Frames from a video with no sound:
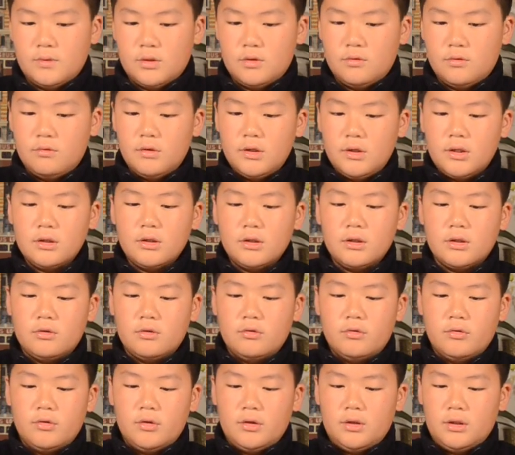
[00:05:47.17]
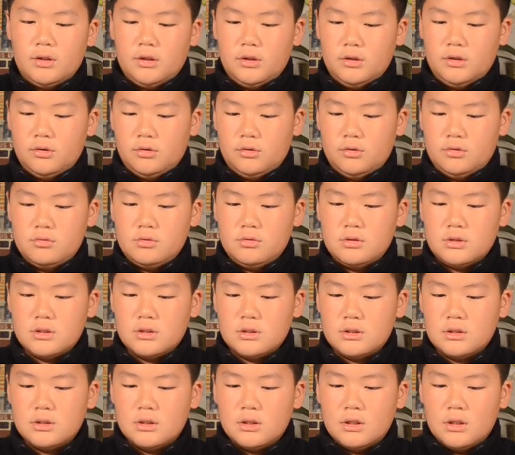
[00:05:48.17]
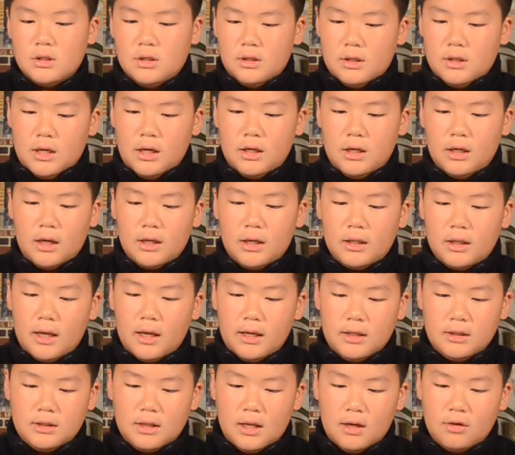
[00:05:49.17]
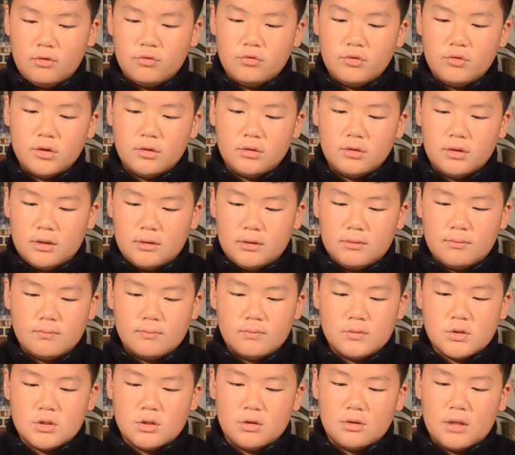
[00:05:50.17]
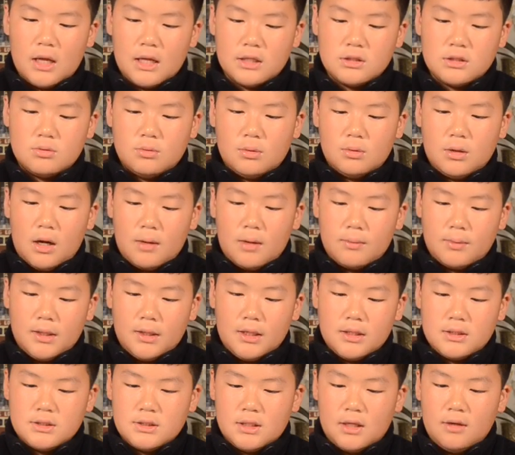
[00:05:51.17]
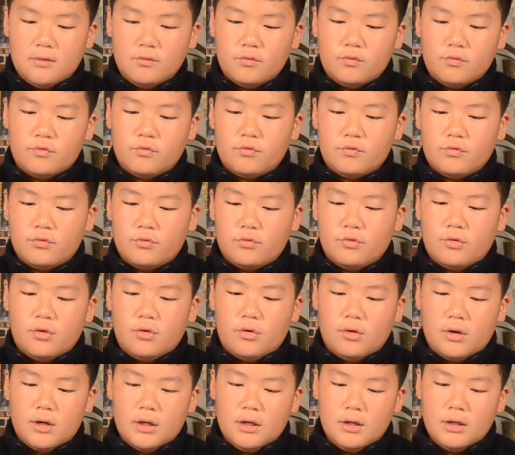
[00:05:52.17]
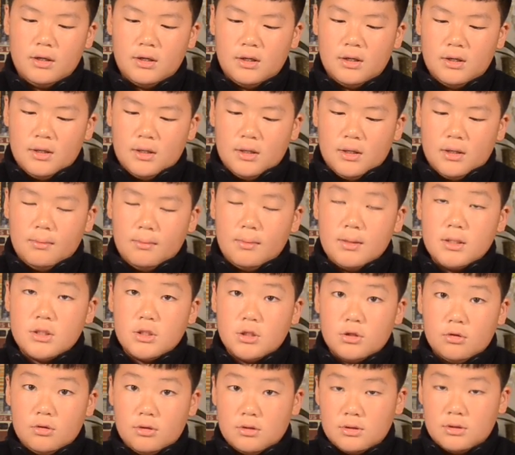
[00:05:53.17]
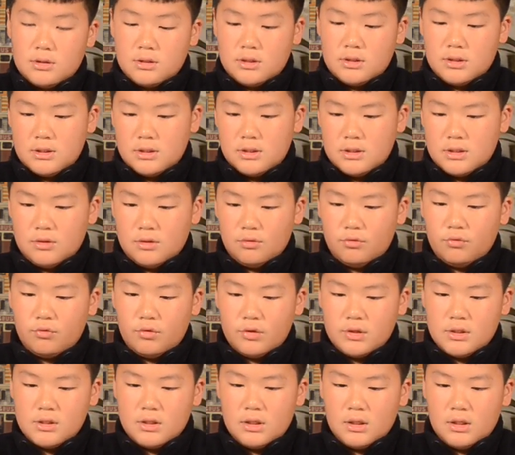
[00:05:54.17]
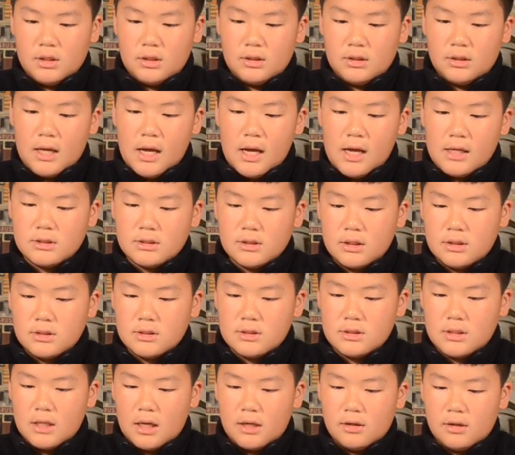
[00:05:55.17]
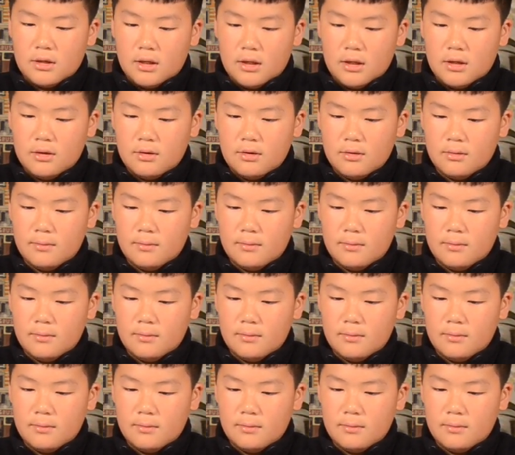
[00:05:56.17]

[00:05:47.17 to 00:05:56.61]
really, really loose. And I like that feeling. So that's what I'm gonna set for my students for the class on Saturday.